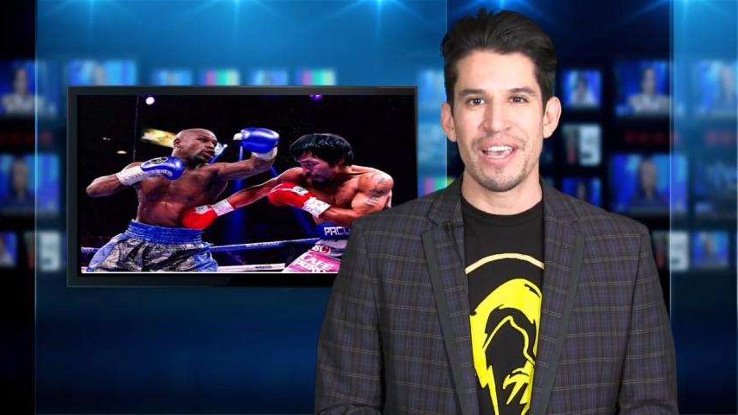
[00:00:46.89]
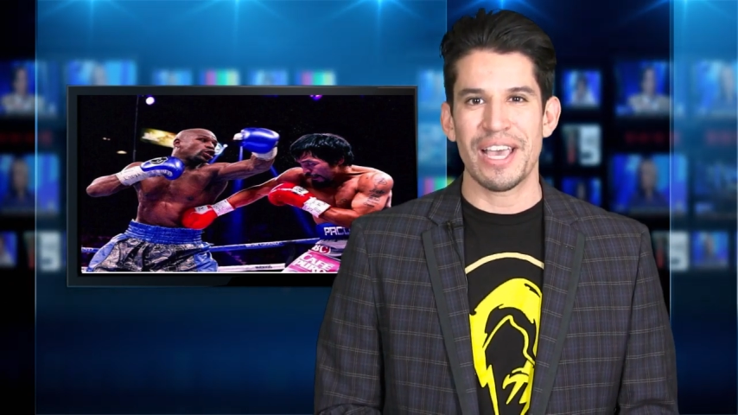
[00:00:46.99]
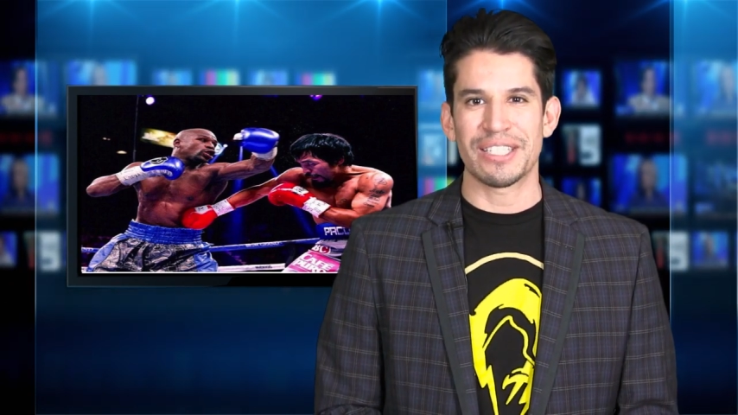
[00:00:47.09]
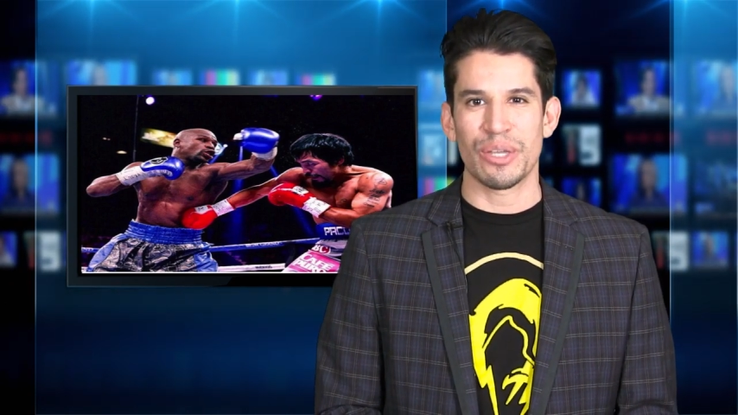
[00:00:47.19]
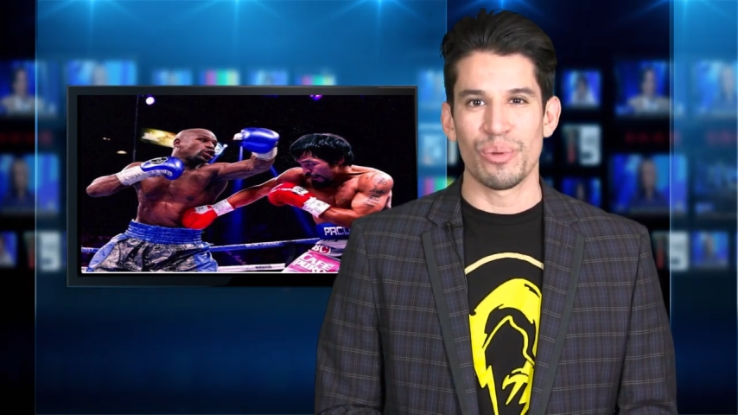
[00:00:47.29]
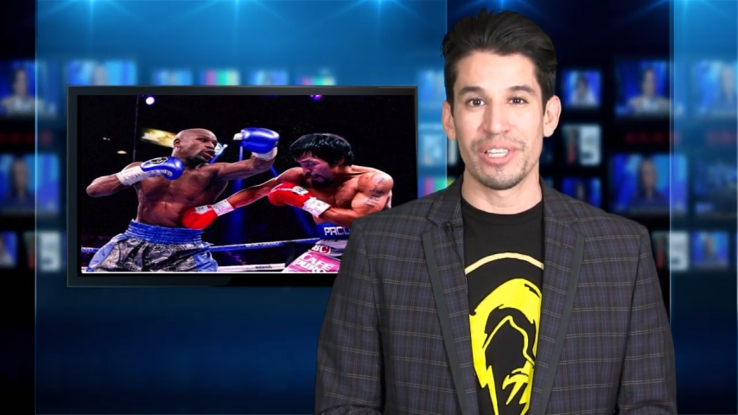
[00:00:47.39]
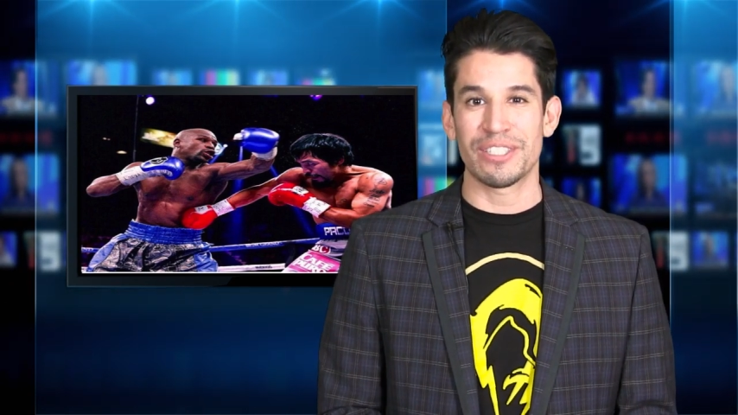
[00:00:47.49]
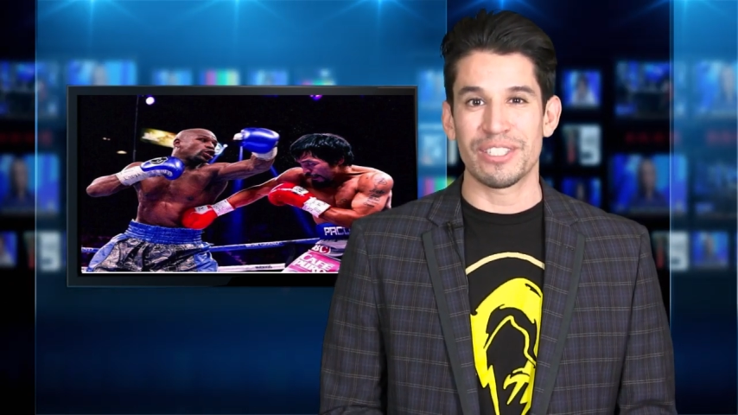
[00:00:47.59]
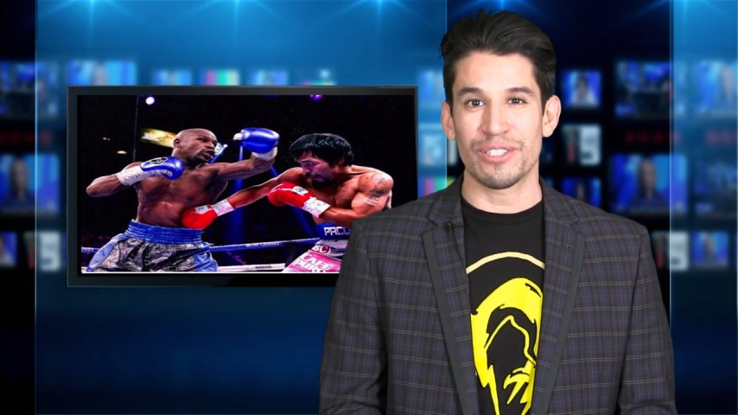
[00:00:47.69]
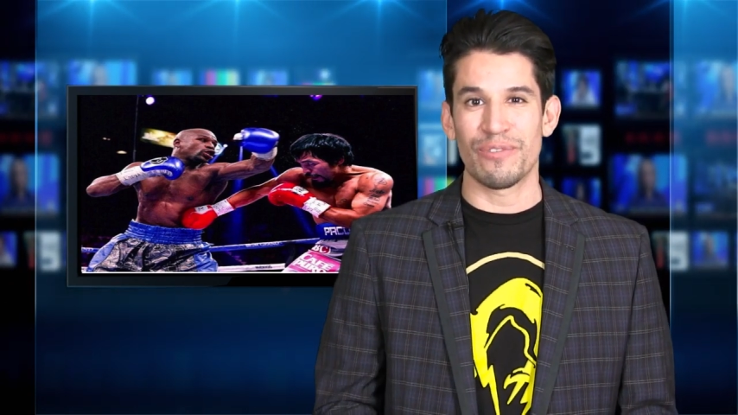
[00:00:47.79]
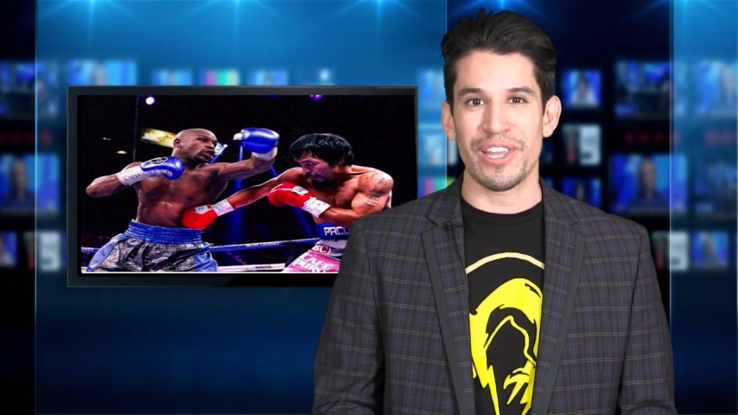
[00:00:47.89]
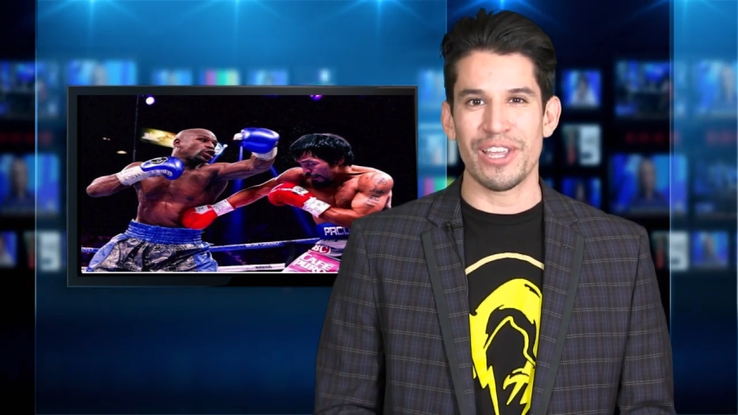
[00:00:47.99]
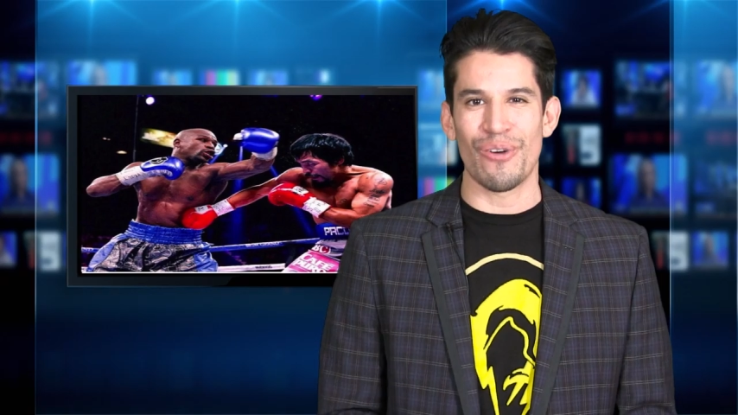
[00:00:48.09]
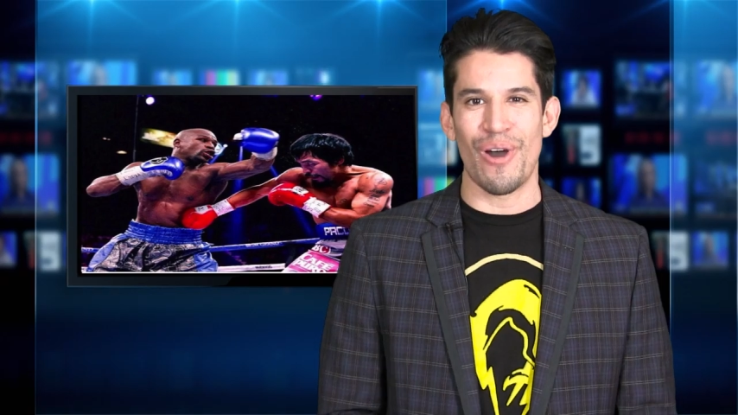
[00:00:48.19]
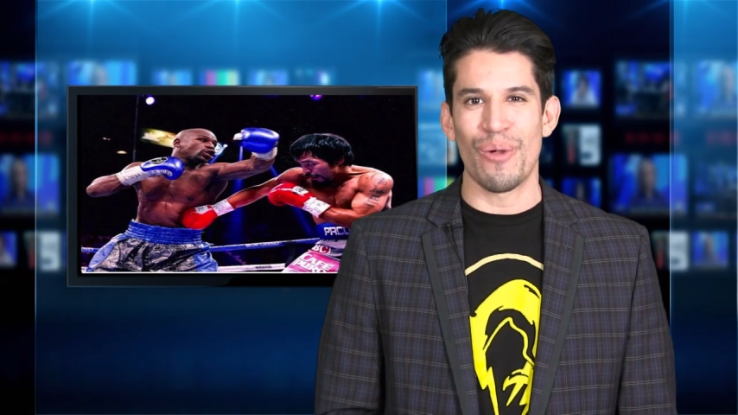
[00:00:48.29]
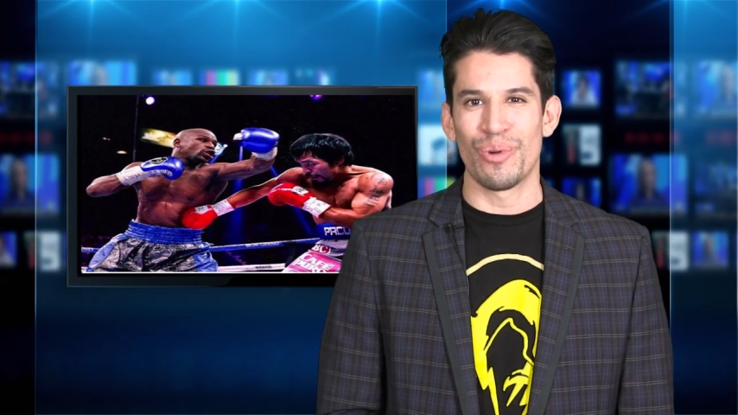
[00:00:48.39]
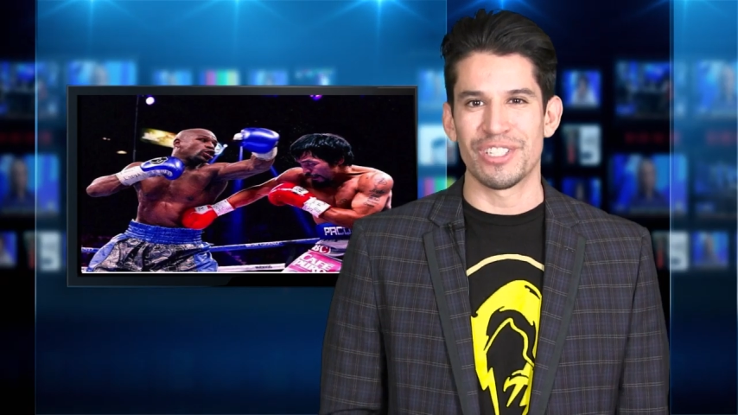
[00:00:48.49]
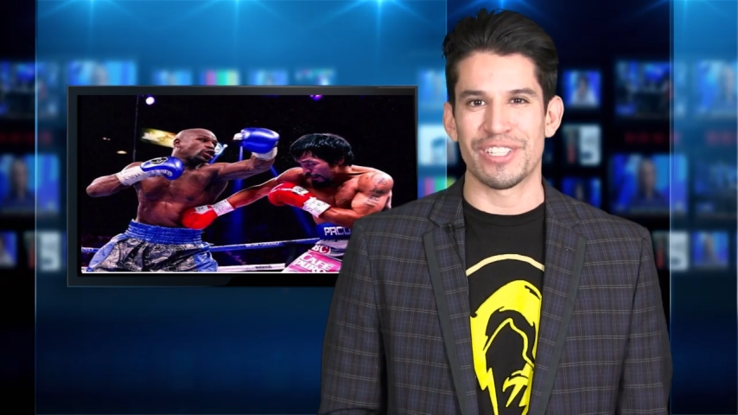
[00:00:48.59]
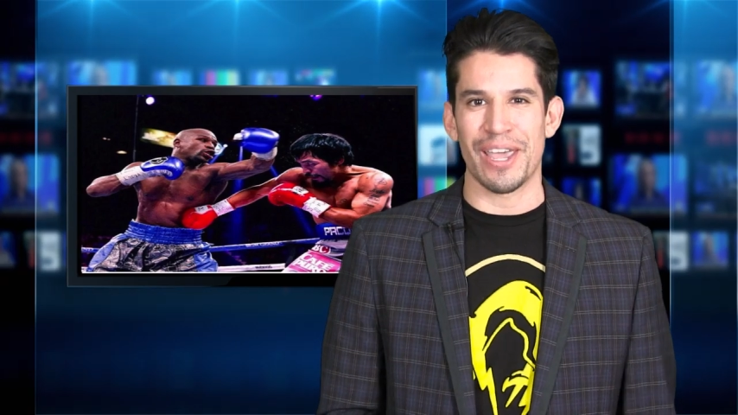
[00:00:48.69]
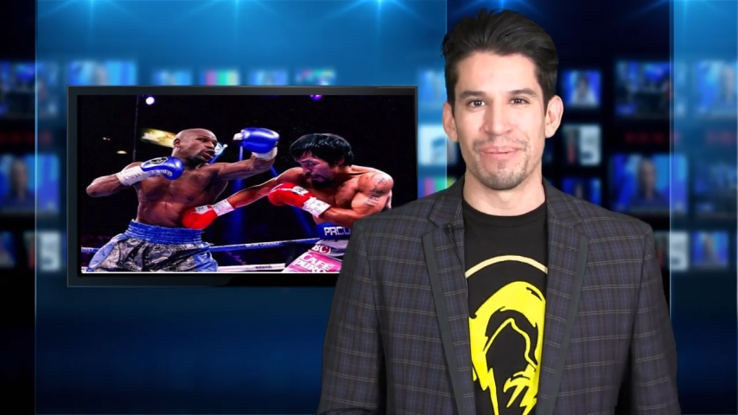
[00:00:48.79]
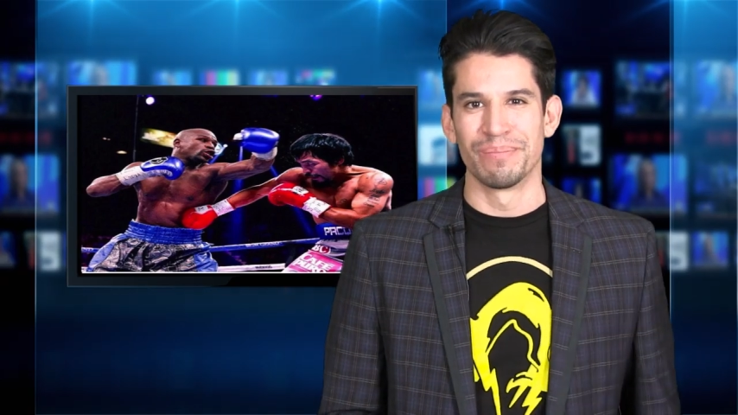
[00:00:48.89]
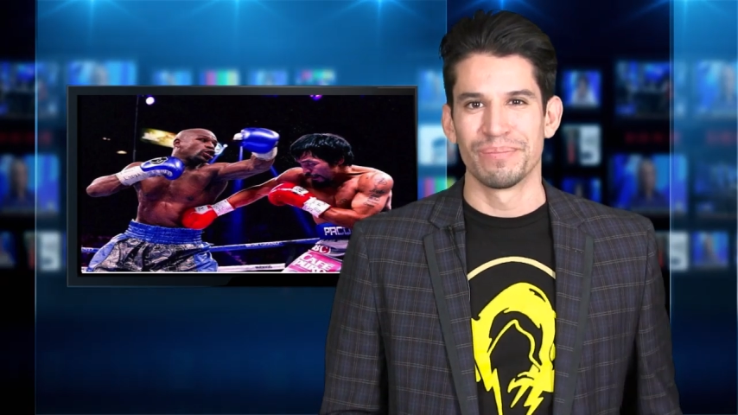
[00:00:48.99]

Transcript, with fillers: as they released this video on Wednesday.